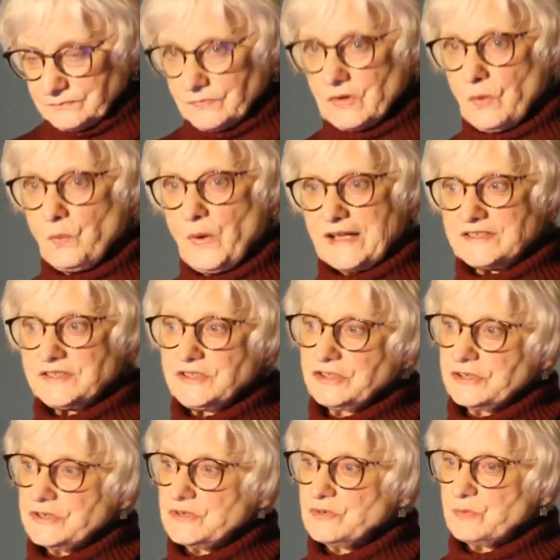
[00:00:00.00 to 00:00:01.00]

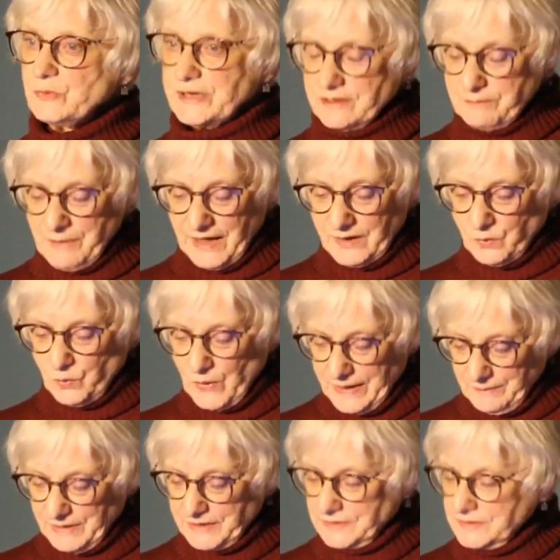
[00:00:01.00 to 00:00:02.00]
Westerns written by
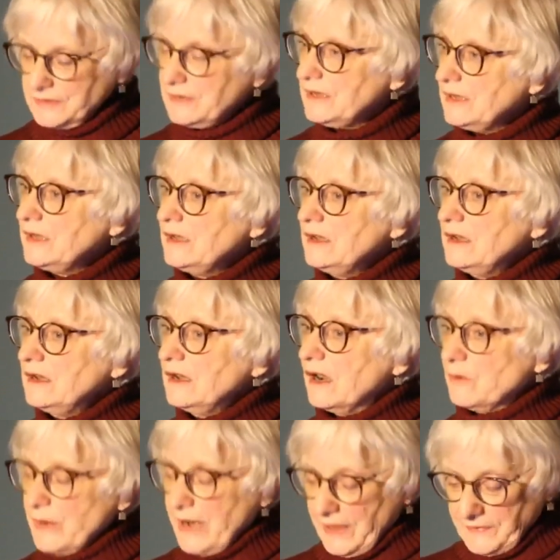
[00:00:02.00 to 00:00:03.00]
women
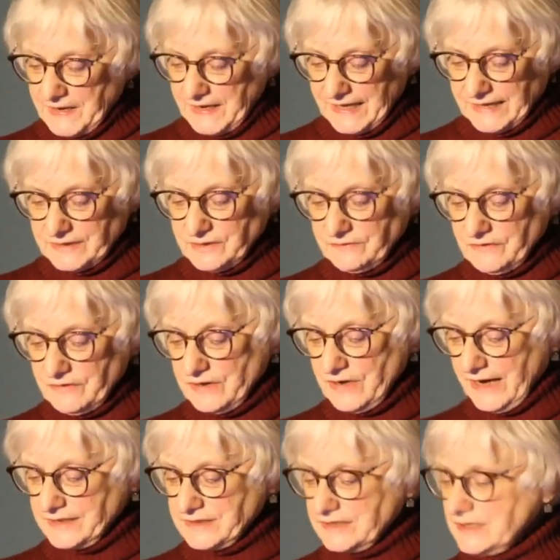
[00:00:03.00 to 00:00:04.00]
around the end of the
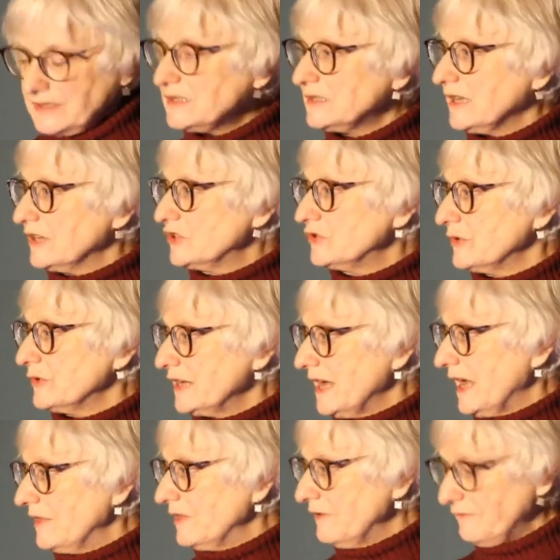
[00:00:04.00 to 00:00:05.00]
19th century
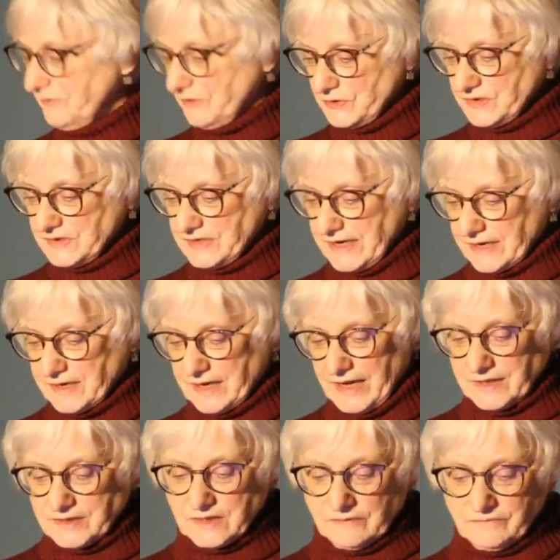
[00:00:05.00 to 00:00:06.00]
and the first
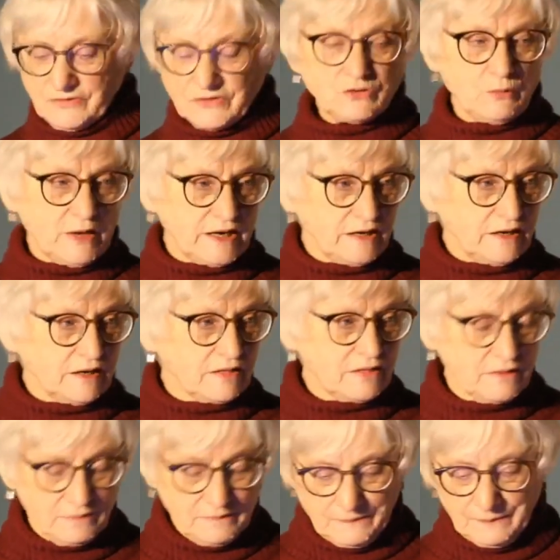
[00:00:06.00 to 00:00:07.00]
decades of the 20th.
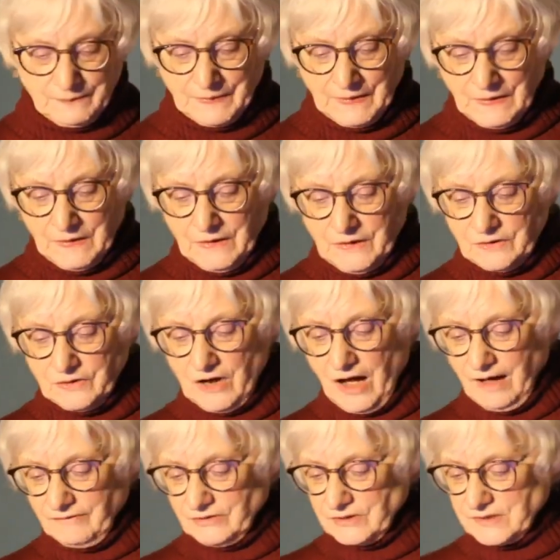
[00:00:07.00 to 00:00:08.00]

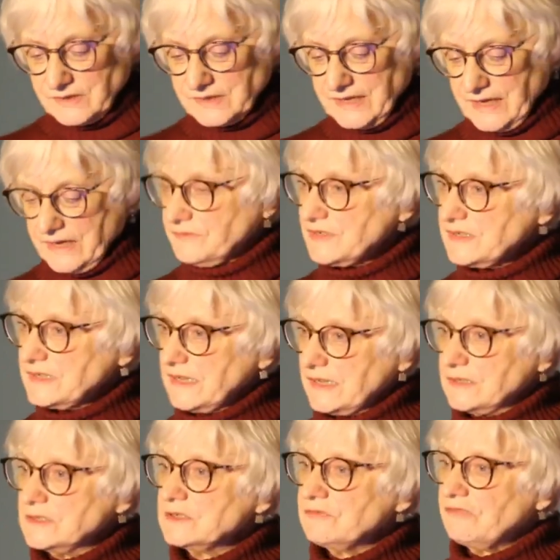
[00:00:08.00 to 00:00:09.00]
Novels that have
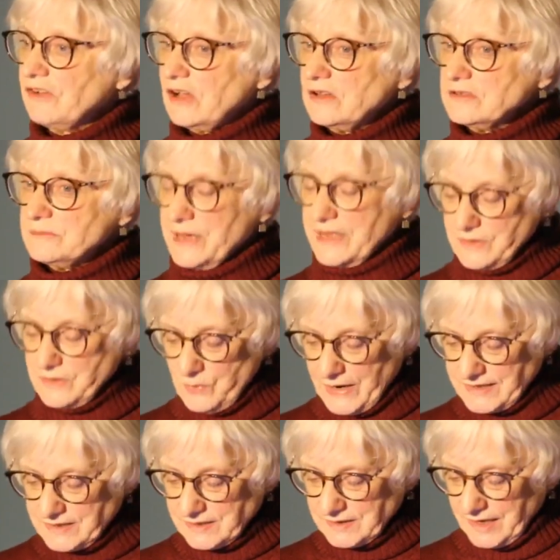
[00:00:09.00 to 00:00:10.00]
since fallen by the
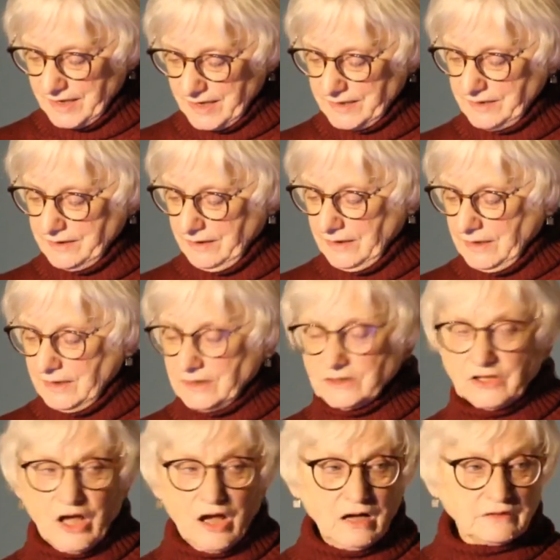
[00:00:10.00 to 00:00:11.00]
wayside,
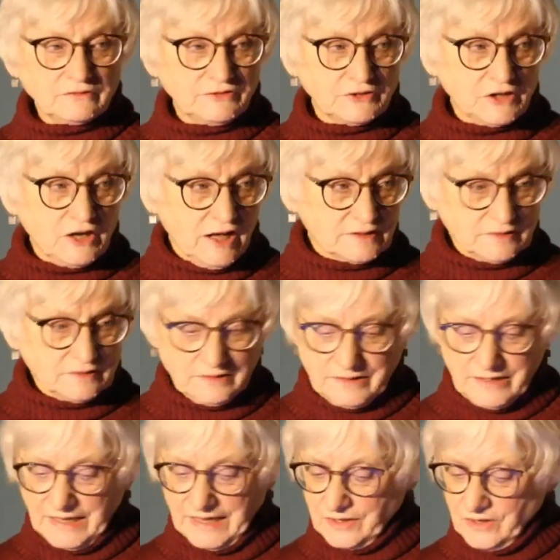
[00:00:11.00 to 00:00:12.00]
long forgotten
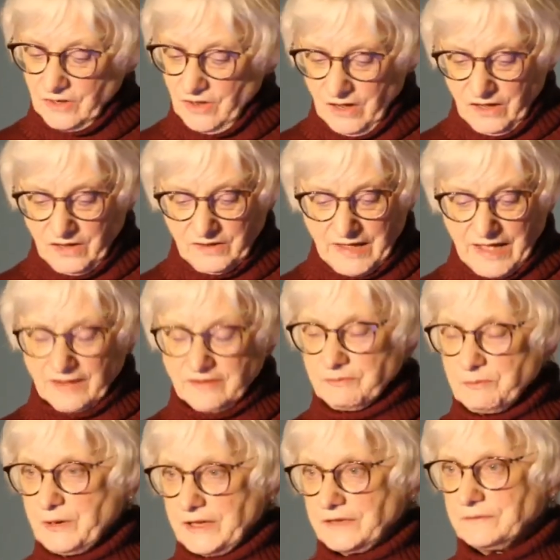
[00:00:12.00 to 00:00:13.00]
and long out of
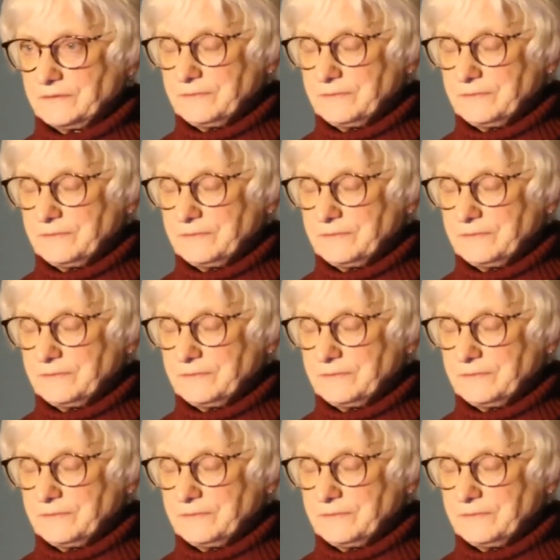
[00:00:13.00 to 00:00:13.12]
print.